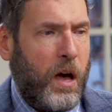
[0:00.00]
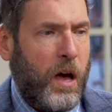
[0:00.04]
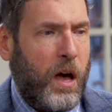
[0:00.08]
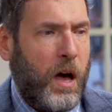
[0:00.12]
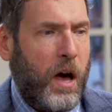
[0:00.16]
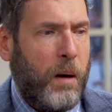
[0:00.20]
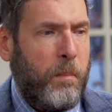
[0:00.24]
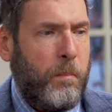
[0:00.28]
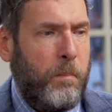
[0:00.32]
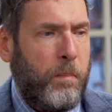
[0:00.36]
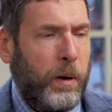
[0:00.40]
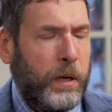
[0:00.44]

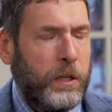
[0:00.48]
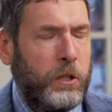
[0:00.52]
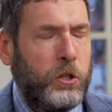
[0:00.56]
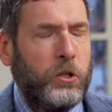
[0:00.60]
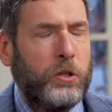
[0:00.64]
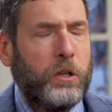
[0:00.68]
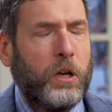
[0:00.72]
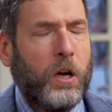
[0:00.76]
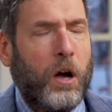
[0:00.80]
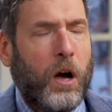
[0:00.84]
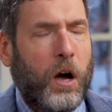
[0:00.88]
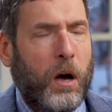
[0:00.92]
a
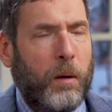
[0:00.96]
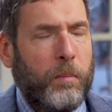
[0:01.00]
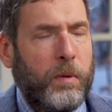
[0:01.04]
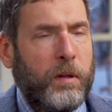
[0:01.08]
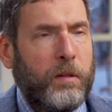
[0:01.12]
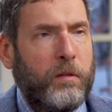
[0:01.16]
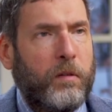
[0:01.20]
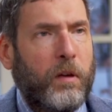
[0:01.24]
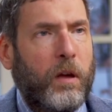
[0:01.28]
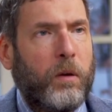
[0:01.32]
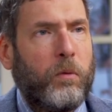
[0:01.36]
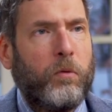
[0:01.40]
bunch of
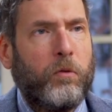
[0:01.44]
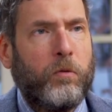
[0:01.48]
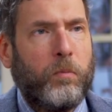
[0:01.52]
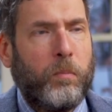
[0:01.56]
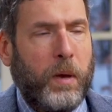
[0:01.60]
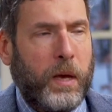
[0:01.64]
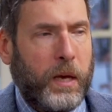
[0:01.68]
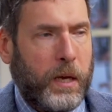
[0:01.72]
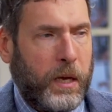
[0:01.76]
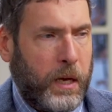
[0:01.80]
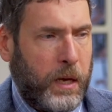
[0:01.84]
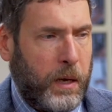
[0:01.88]
comments I was
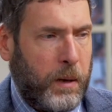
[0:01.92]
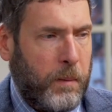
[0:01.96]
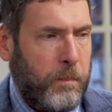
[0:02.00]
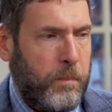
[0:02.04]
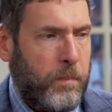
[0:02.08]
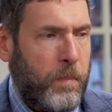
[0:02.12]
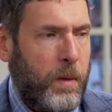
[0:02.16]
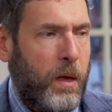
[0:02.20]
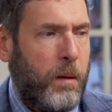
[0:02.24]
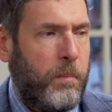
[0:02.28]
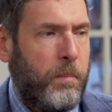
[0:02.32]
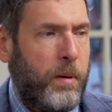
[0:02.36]
making
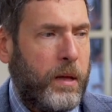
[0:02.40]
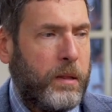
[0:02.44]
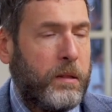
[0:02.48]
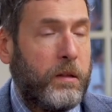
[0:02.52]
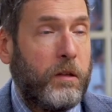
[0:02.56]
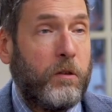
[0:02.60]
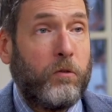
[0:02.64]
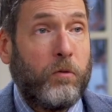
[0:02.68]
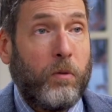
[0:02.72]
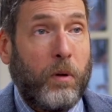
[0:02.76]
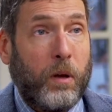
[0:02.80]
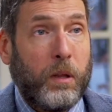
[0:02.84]
about
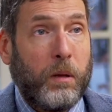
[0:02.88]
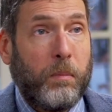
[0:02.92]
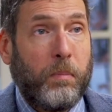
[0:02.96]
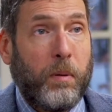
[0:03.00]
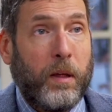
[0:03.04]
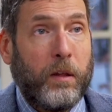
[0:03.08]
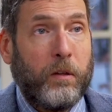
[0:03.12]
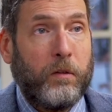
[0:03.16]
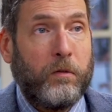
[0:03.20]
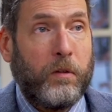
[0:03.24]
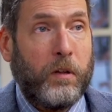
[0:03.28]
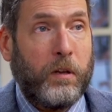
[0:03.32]
the Israeli
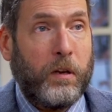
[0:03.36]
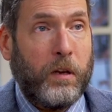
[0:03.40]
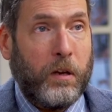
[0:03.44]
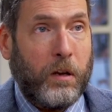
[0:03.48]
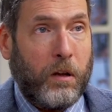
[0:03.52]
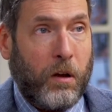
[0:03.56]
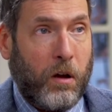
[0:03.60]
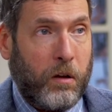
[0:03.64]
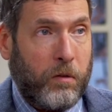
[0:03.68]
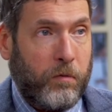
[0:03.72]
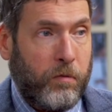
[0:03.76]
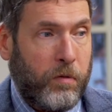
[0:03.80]
Palestinian
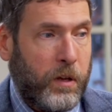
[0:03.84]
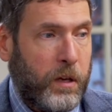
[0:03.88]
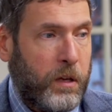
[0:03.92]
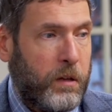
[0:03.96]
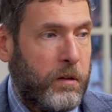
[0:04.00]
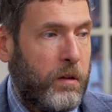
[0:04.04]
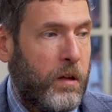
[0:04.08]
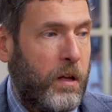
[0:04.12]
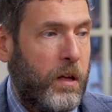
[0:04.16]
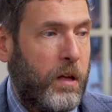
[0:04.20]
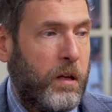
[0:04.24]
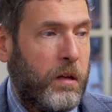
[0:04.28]

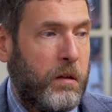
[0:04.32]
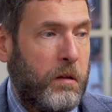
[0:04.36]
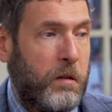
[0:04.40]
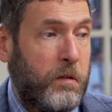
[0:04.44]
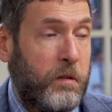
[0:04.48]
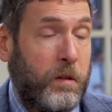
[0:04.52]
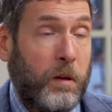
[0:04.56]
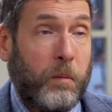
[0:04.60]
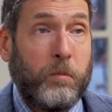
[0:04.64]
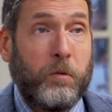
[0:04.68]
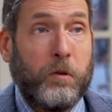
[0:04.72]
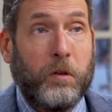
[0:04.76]
conflict, uh, a
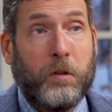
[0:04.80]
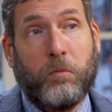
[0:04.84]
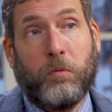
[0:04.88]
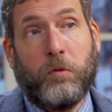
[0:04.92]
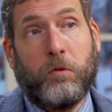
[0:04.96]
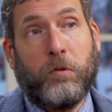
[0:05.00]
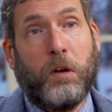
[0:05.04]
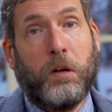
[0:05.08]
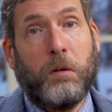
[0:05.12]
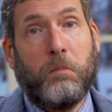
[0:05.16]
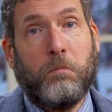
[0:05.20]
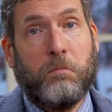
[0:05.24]
subject
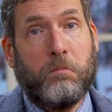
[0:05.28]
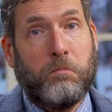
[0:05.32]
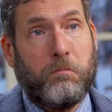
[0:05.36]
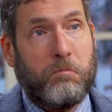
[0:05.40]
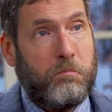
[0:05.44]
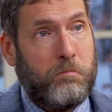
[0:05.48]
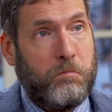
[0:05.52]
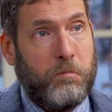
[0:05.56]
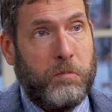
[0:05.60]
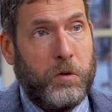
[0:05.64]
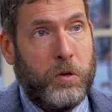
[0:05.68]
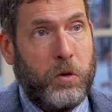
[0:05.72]
which I
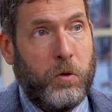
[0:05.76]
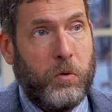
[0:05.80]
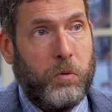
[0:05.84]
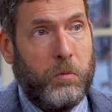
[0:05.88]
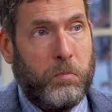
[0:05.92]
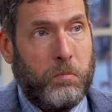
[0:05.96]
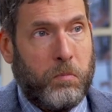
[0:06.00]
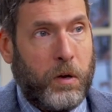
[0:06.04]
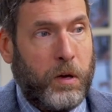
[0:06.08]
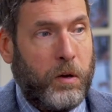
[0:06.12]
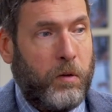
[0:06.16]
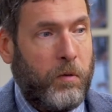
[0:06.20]

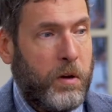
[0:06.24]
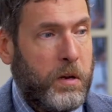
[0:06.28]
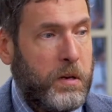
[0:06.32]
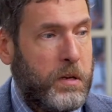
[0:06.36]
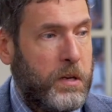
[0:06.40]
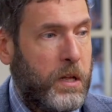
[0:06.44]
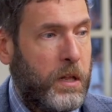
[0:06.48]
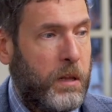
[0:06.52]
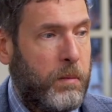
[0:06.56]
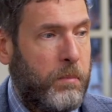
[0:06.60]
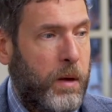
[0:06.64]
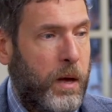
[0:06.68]
knew a great
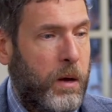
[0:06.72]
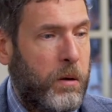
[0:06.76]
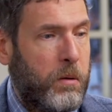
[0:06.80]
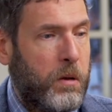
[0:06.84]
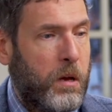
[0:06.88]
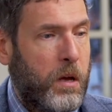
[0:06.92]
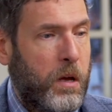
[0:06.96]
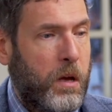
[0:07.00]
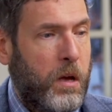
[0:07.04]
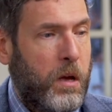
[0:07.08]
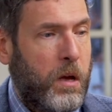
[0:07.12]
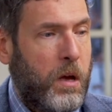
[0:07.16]
deal
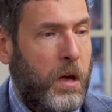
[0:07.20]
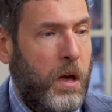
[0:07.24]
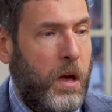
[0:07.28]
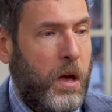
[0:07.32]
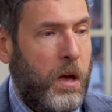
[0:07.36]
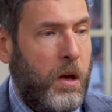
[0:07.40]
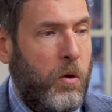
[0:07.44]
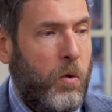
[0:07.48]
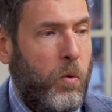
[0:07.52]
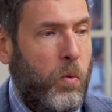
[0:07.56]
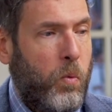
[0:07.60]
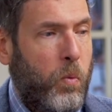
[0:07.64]
about,
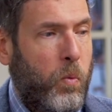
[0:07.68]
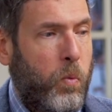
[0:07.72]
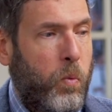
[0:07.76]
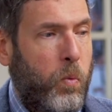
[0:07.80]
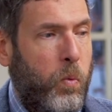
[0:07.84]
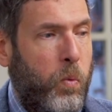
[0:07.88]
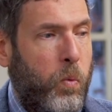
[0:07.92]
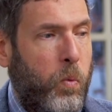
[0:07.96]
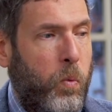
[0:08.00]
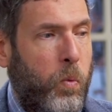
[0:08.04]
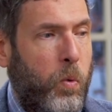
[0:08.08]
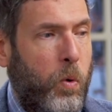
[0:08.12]

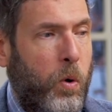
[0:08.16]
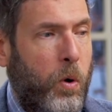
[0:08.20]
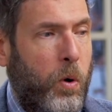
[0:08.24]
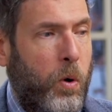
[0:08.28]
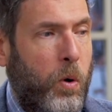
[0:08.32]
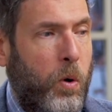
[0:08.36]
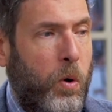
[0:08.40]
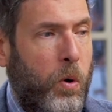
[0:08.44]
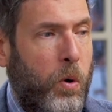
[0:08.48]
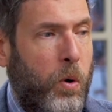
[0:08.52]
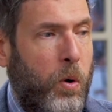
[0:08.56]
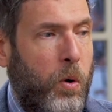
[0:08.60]

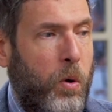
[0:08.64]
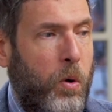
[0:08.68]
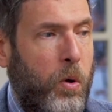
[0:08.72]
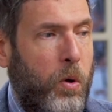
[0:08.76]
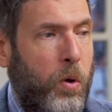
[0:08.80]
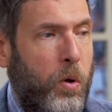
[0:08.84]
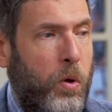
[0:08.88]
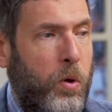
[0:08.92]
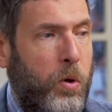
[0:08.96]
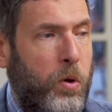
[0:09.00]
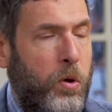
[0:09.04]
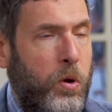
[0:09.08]
were
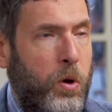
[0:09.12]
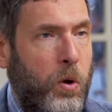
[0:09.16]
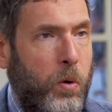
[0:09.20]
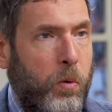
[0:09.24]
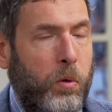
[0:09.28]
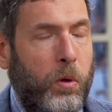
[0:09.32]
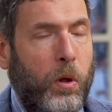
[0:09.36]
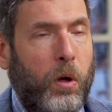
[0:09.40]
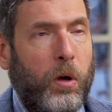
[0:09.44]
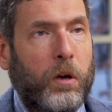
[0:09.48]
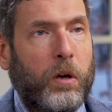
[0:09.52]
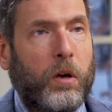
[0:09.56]
no
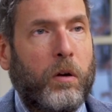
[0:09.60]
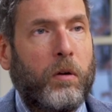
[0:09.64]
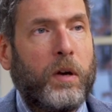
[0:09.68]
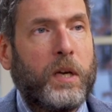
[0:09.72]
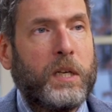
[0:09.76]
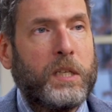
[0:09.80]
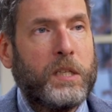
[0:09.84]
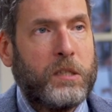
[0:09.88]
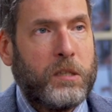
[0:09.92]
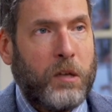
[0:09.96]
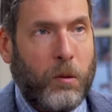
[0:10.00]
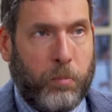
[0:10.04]
longer
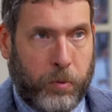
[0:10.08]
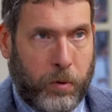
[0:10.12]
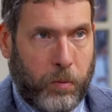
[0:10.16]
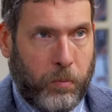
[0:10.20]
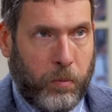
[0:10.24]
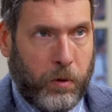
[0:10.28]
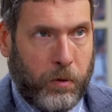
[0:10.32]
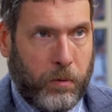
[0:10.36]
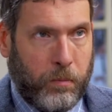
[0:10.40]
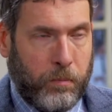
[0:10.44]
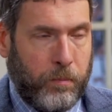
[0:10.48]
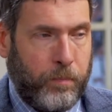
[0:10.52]

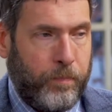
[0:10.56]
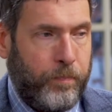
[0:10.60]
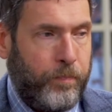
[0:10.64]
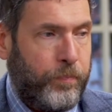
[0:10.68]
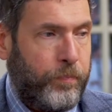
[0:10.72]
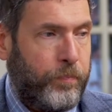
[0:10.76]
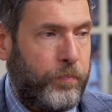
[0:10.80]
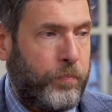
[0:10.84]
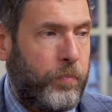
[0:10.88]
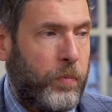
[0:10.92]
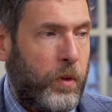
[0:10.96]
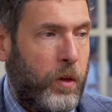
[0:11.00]
acceptable
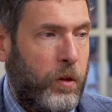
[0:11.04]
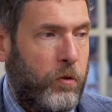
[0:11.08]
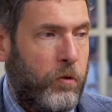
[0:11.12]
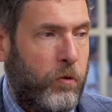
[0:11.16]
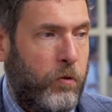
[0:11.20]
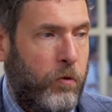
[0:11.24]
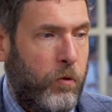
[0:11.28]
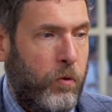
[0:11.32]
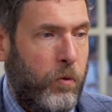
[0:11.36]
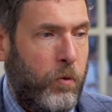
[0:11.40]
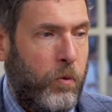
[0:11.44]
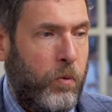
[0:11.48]

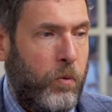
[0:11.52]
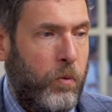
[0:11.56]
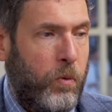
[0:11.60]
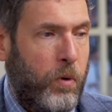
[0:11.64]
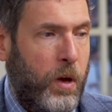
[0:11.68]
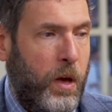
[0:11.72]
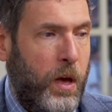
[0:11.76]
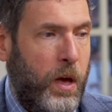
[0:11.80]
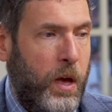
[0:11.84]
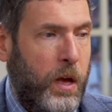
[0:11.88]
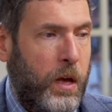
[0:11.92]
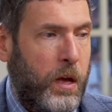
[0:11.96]

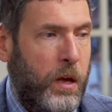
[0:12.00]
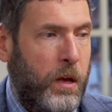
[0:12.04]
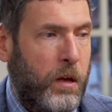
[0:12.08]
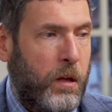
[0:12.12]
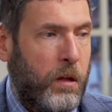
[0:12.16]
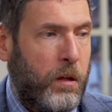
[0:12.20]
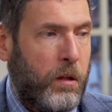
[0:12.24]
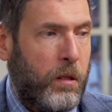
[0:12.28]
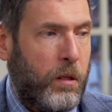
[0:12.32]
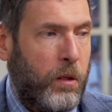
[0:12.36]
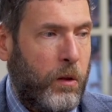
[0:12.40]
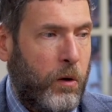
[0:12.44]
to a
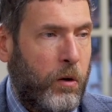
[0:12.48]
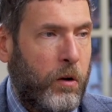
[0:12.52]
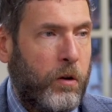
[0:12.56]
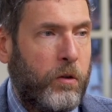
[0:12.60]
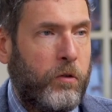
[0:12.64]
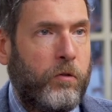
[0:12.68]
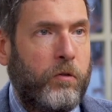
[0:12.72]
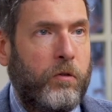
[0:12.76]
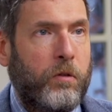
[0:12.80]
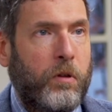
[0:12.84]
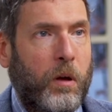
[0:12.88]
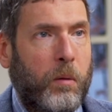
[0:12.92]

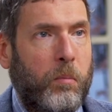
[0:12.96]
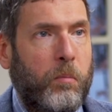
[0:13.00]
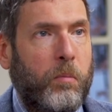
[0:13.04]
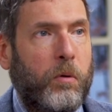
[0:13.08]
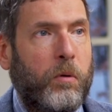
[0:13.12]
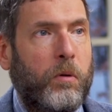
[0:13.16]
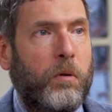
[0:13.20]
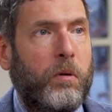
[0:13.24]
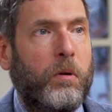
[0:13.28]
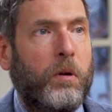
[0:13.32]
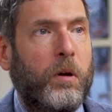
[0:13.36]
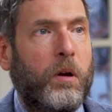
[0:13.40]
large
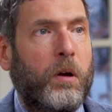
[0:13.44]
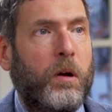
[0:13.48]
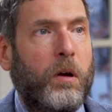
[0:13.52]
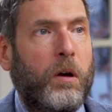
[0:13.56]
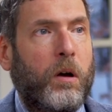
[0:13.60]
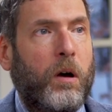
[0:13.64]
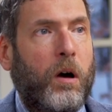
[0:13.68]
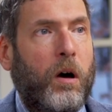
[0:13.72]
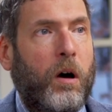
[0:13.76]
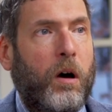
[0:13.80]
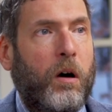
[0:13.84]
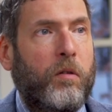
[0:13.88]
number
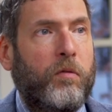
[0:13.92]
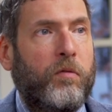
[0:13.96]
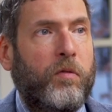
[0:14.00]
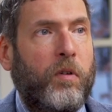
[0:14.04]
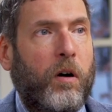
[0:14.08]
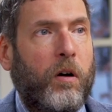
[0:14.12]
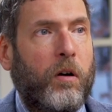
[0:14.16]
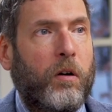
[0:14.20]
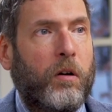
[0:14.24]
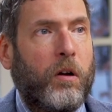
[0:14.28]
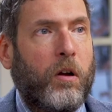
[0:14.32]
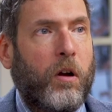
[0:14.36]
of
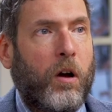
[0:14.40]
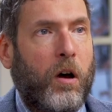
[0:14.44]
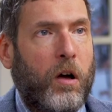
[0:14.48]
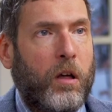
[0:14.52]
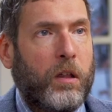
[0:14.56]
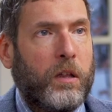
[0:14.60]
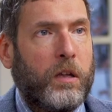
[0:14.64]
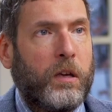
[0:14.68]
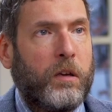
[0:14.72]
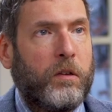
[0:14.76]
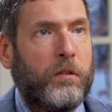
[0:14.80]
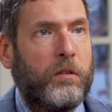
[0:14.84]
our
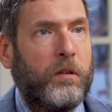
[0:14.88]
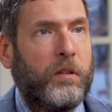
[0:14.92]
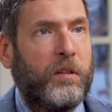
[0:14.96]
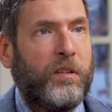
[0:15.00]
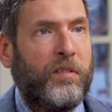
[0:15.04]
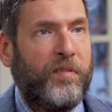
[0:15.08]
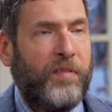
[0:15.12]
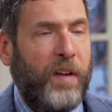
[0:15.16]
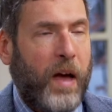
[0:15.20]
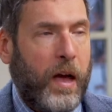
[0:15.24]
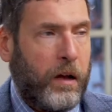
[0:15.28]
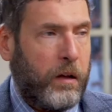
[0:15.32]
colleagues on
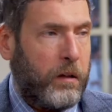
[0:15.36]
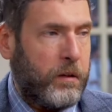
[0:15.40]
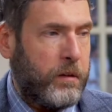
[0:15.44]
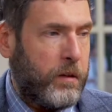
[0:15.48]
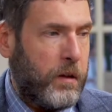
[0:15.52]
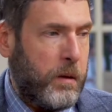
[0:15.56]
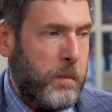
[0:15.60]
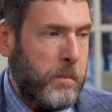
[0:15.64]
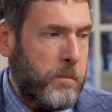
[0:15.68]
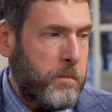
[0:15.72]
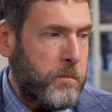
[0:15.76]
the faculty